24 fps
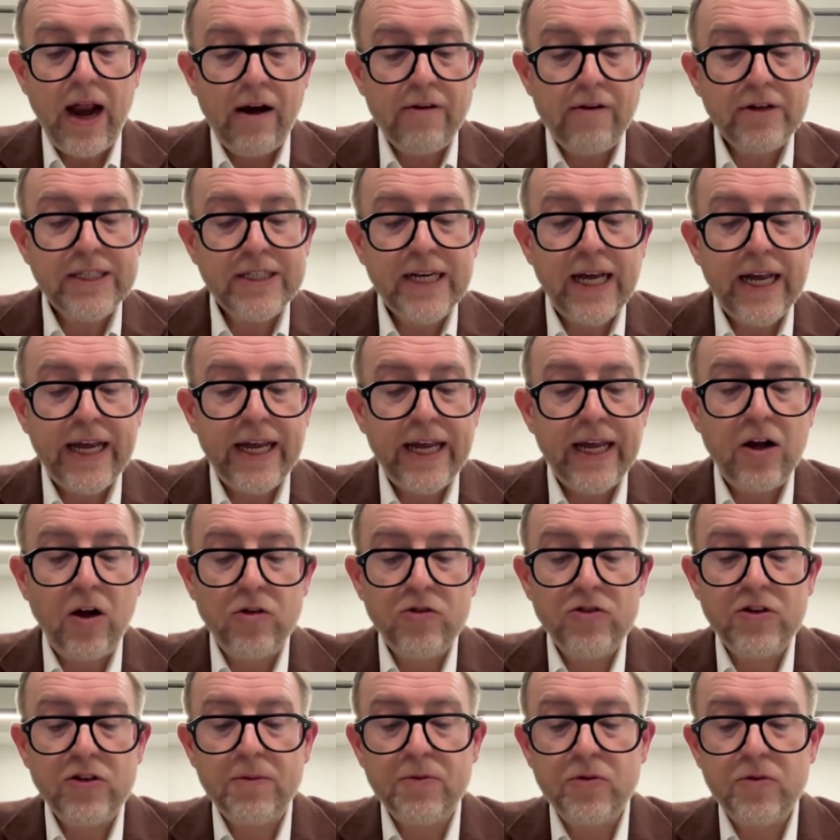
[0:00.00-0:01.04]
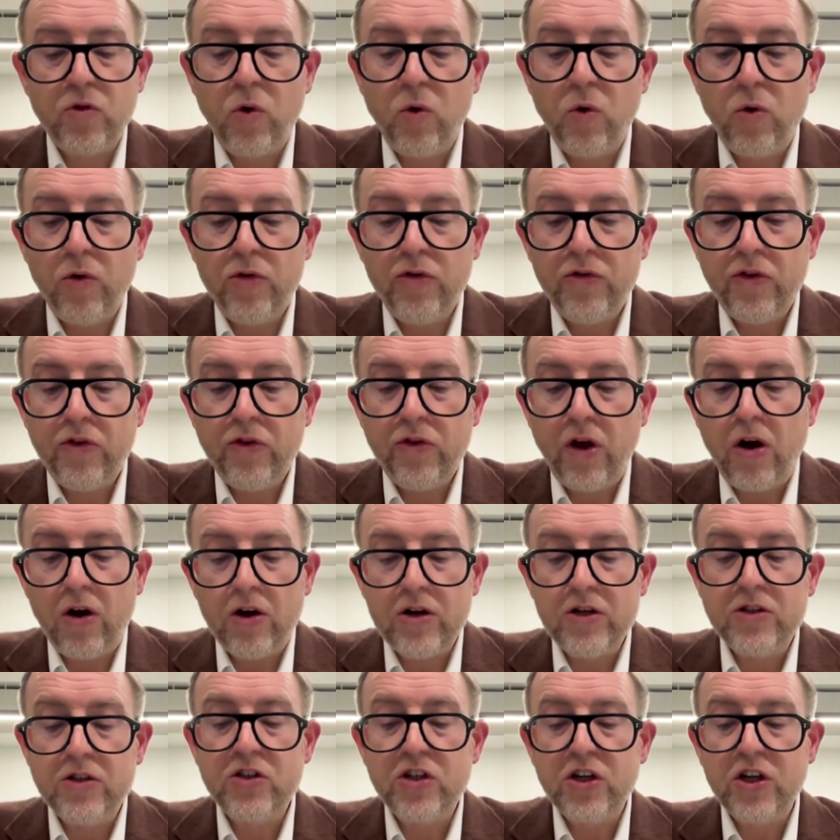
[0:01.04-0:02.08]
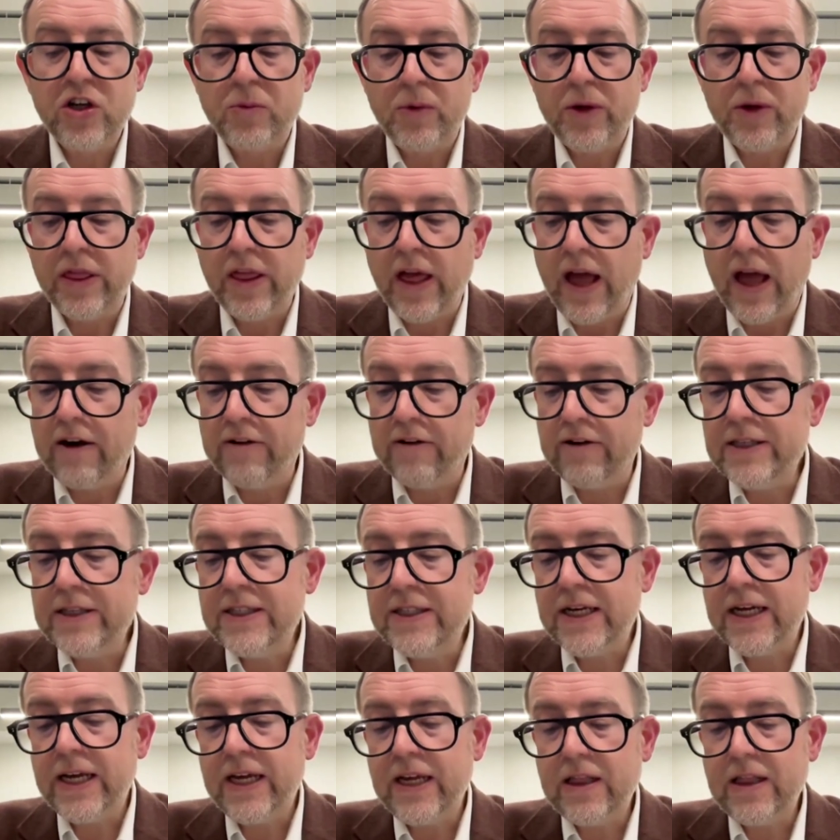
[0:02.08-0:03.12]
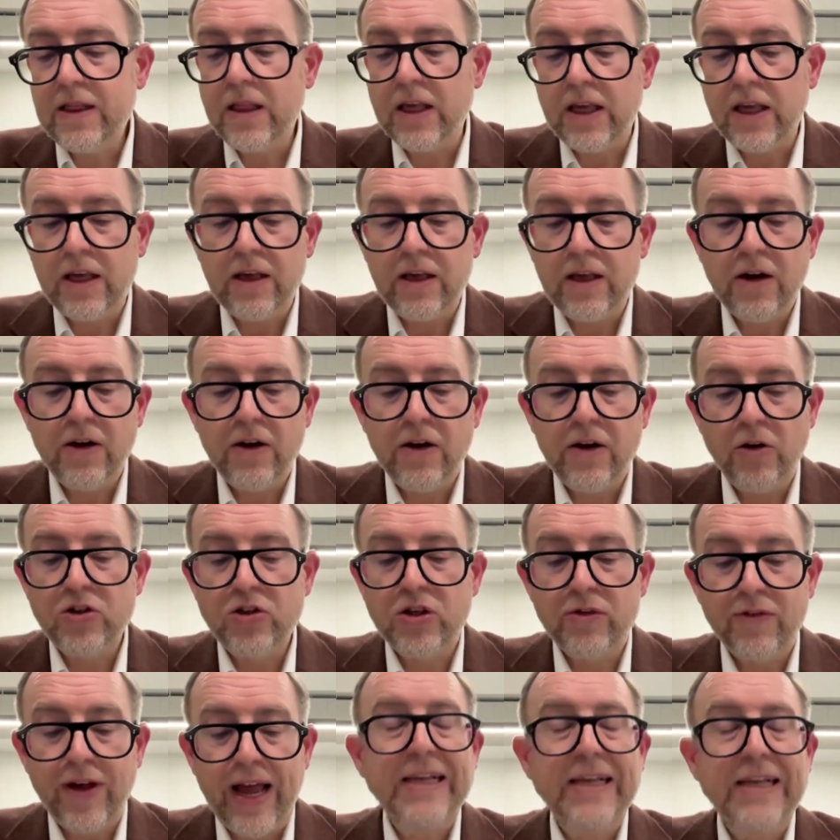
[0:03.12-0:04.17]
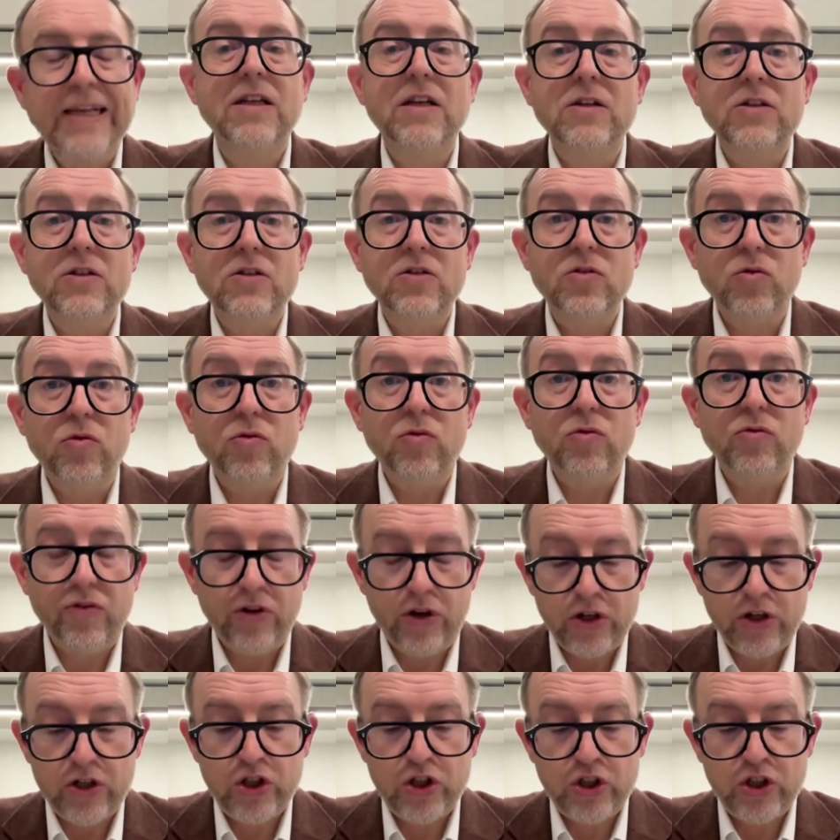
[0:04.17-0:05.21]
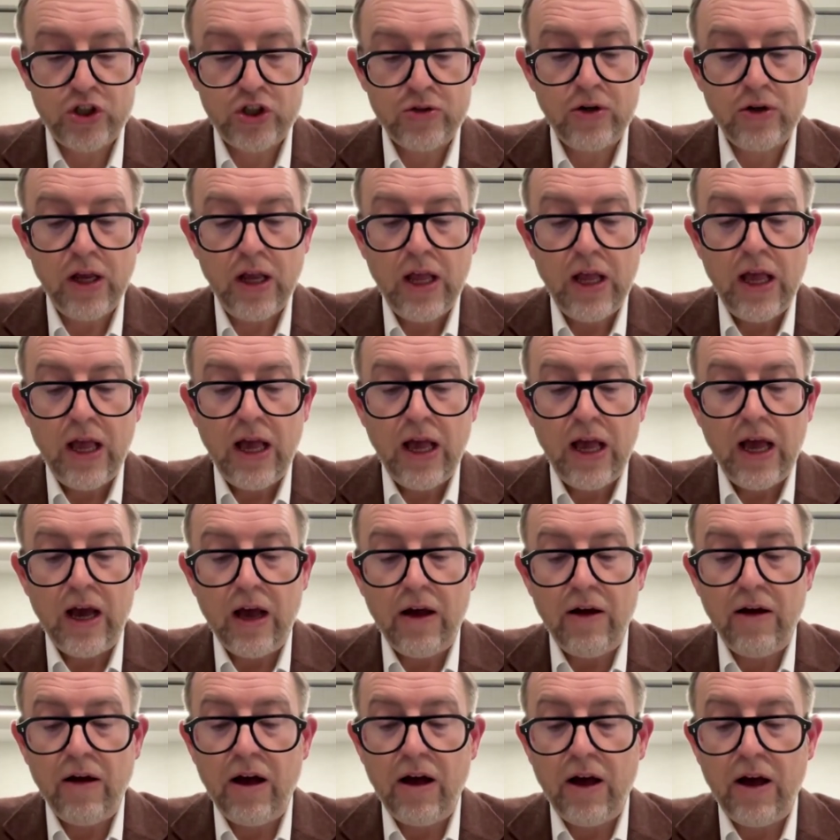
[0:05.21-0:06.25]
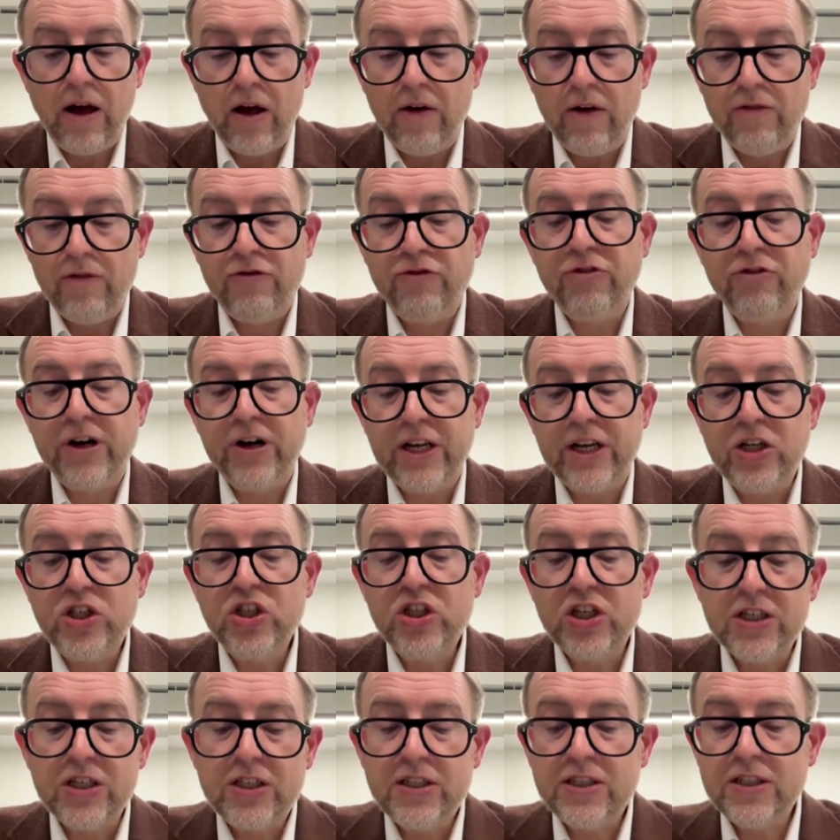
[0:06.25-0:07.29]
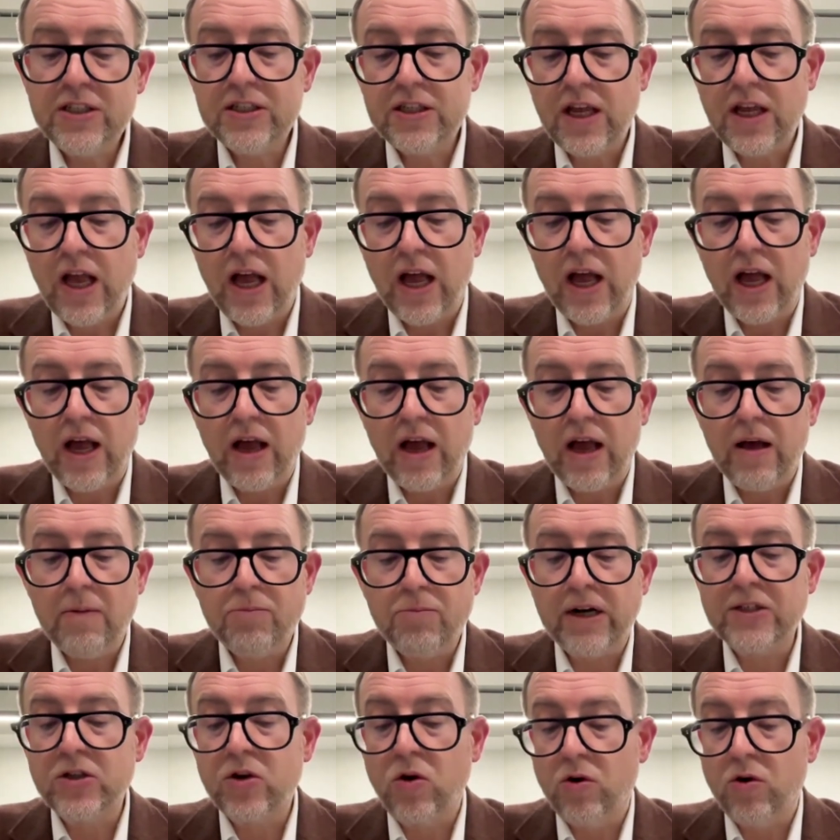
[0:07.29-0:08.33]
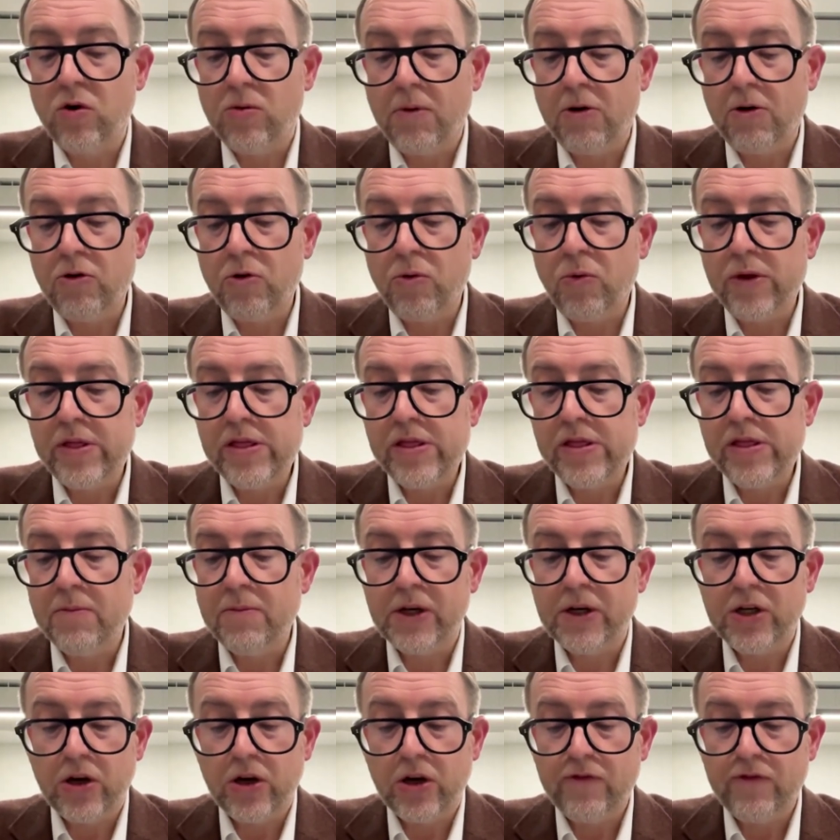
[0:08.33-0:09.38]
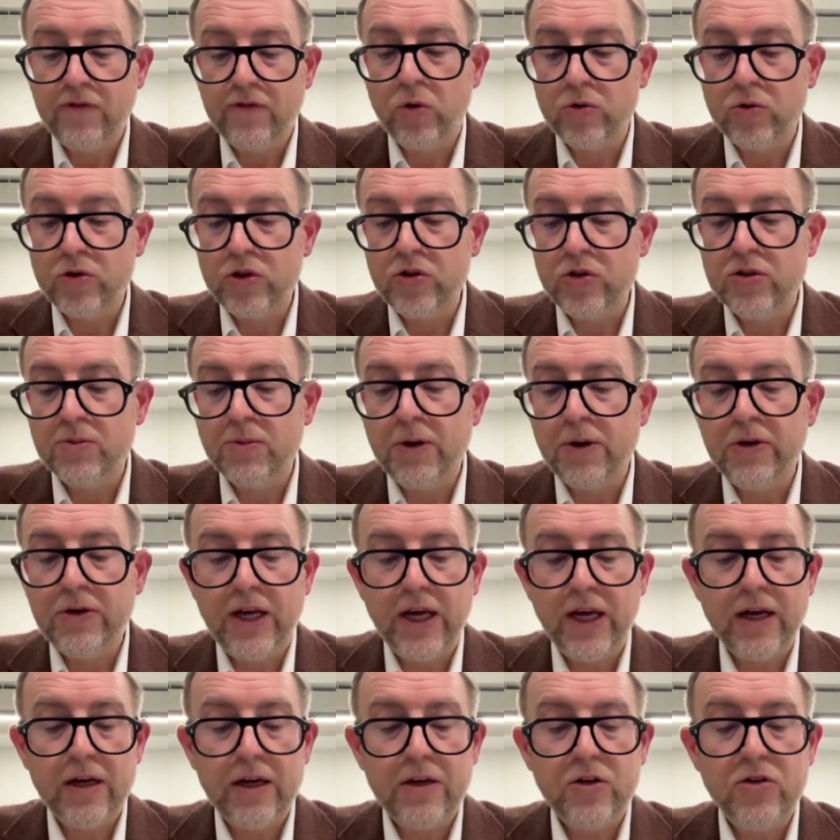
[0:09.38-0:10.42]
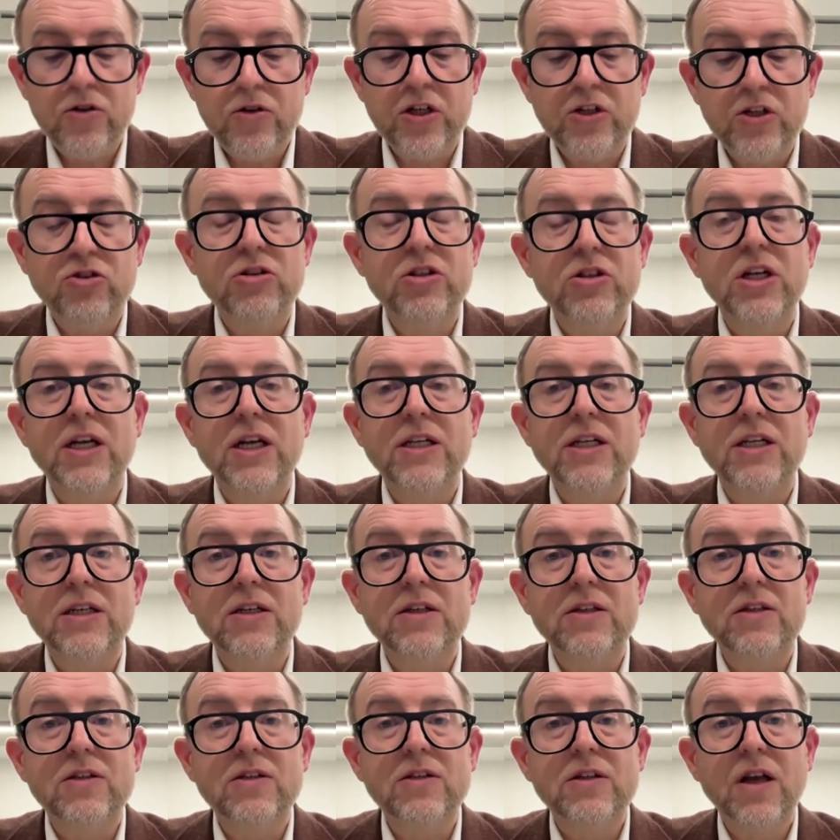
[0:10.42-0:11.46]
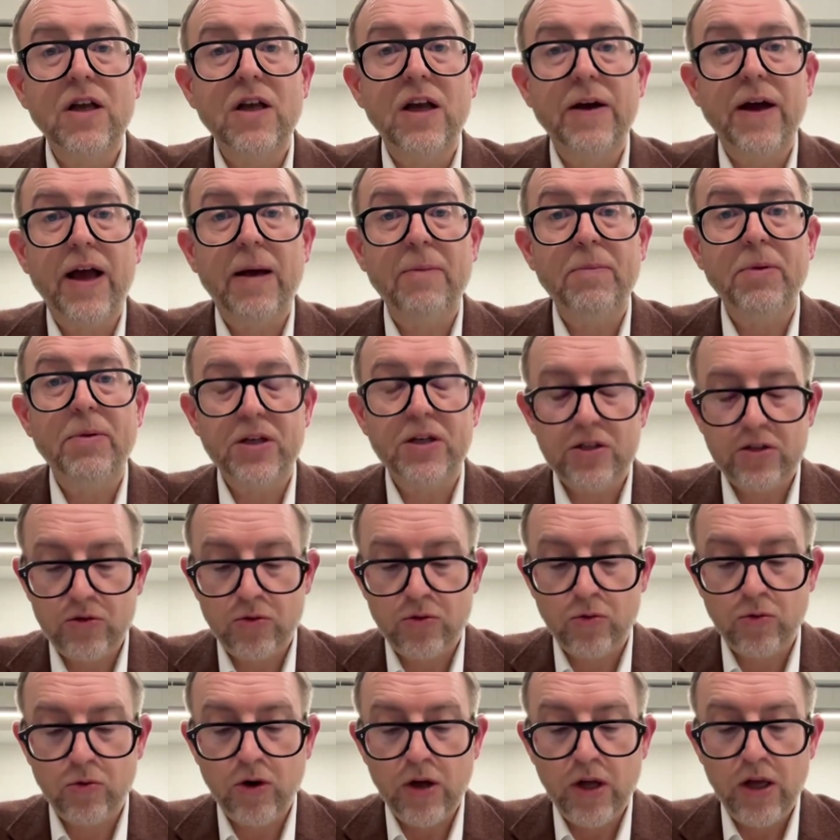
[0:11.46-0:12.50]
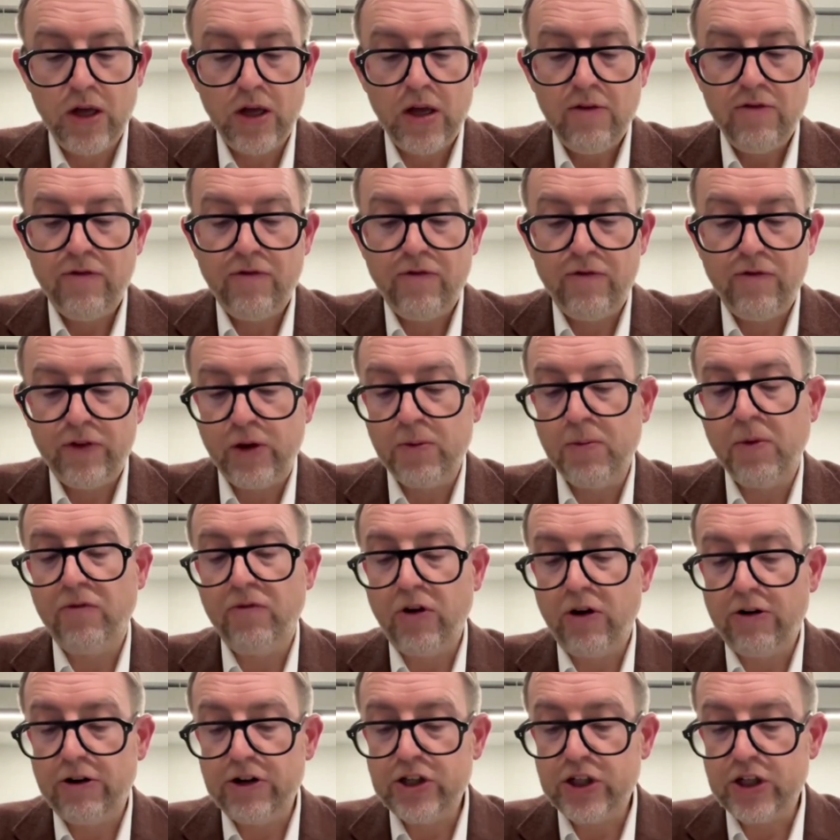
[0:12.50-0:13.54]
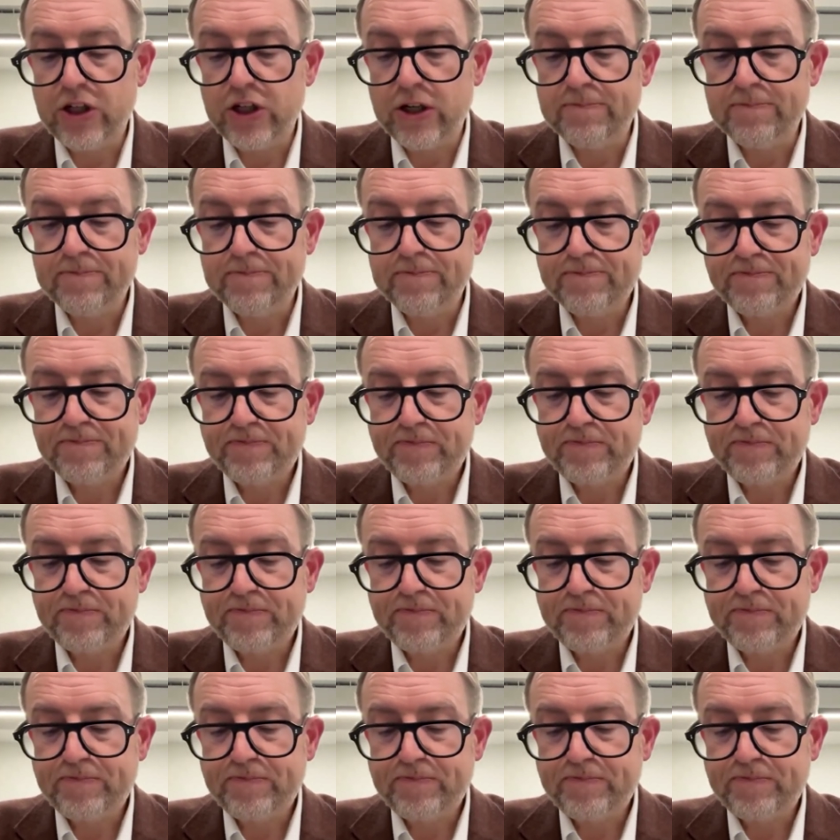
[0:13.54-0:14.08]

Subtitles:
Arretaic concepts, of course, are concerned with arete, the notion of excellence or virtue, phronesis, practical or moral wisdom, and of course eudaimonia, usually translated as happiness or human flourishing.